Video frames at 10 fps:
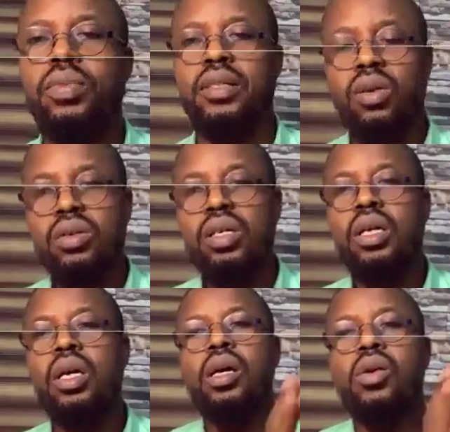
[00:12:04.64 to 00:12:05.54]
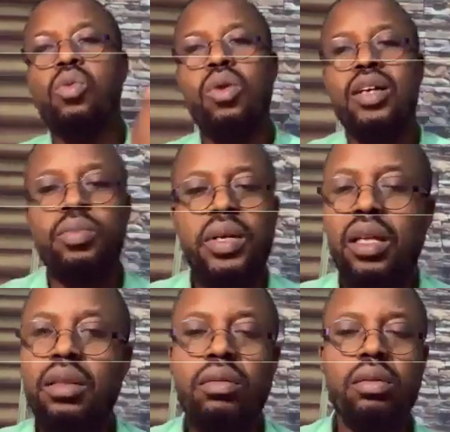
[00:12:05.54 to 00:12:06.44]
per second, who has
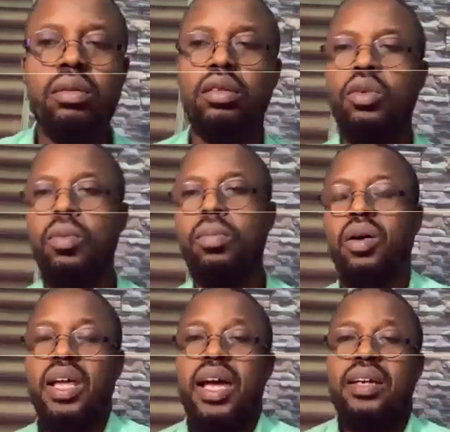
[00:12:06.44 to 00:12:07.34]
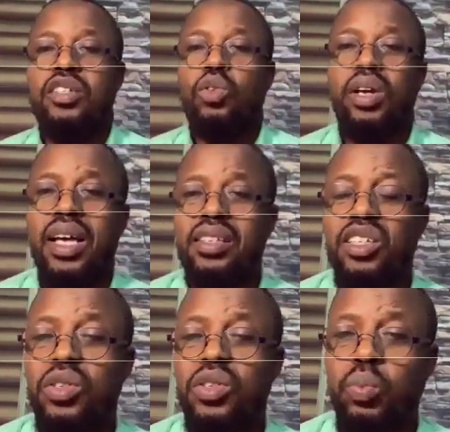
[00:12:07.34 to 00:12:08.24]
been a pioneer in the
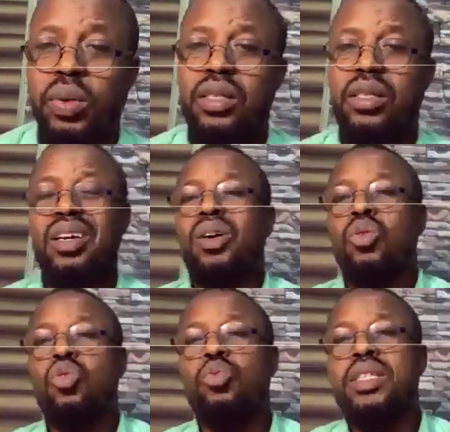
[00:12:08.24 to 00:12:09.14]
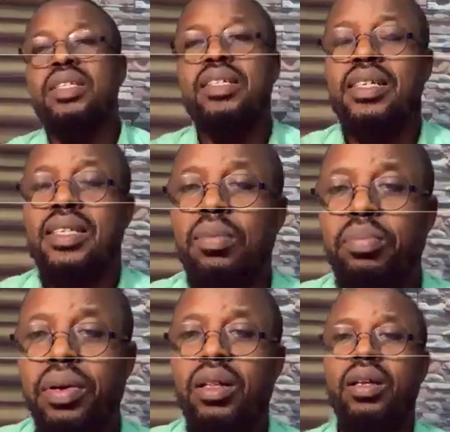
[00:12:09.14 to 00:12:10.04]
tokenization space, who minted Desert
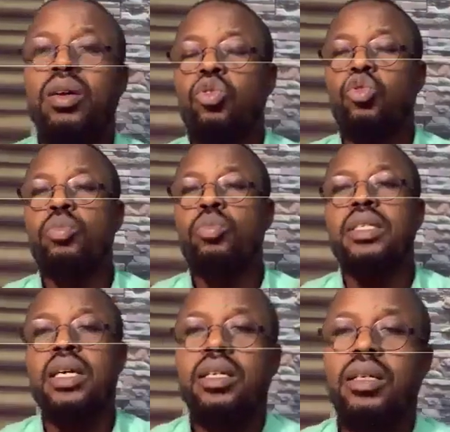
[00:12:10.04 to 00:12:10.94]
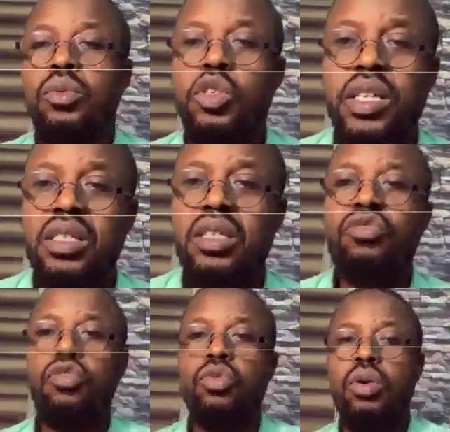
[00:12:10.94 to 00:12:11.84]
Pearl, who is minting
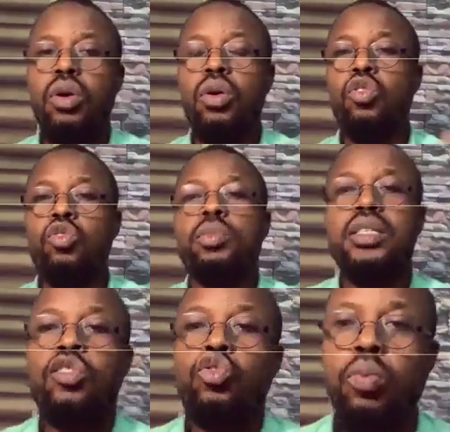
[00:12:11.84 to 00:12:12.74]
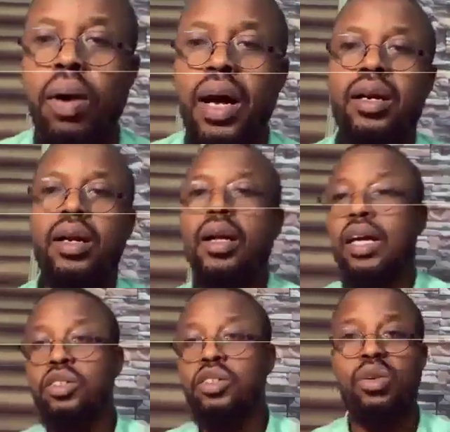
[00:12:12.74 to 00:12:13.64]
VU, who minted Tupan,
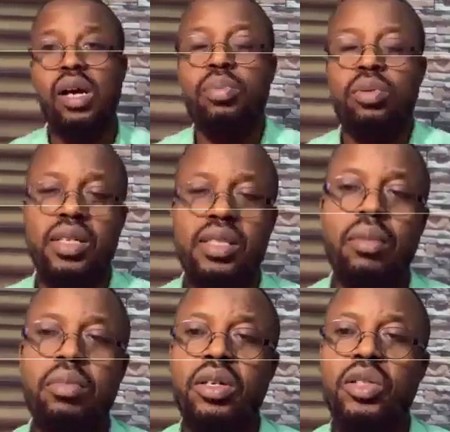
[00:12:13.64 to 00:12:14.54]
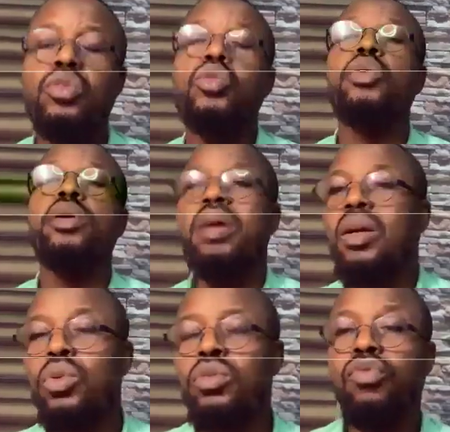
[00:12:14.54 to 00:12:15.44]
and these other projects I mentioned, to
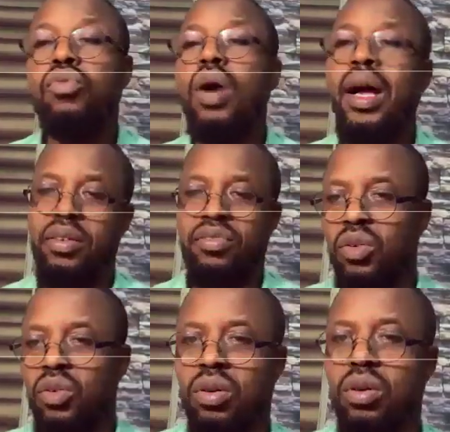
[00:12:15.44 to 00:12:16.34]
remain with VU and EVINOC.